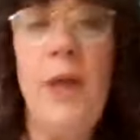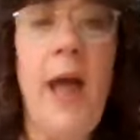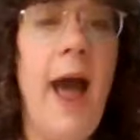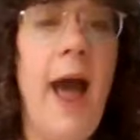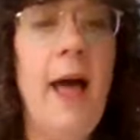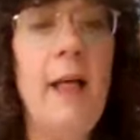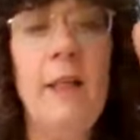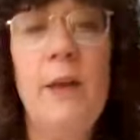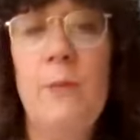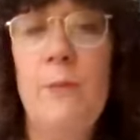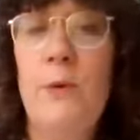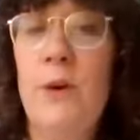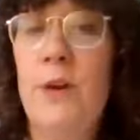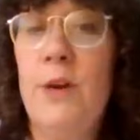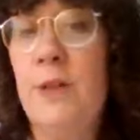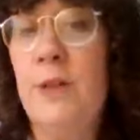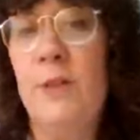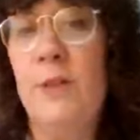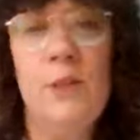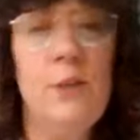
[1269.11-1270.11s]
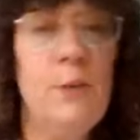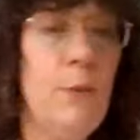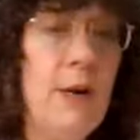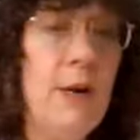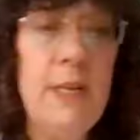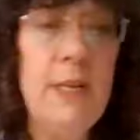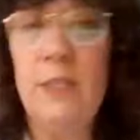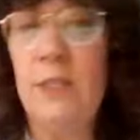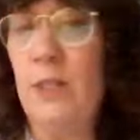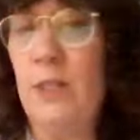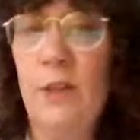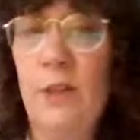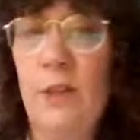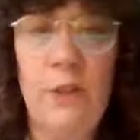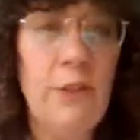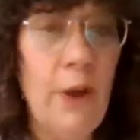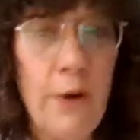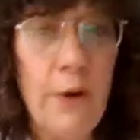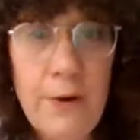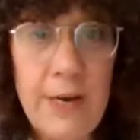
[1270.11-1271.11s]
Hollywood in the 20s and the
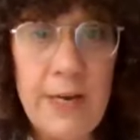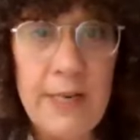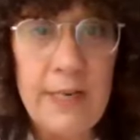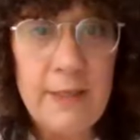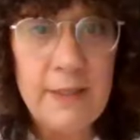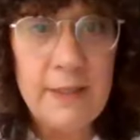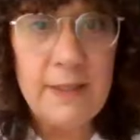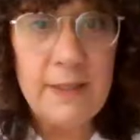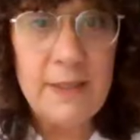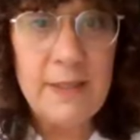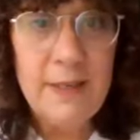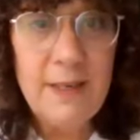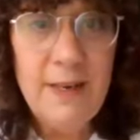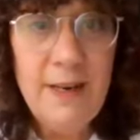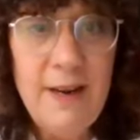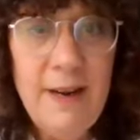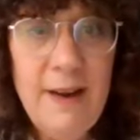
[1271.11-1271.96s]
30s.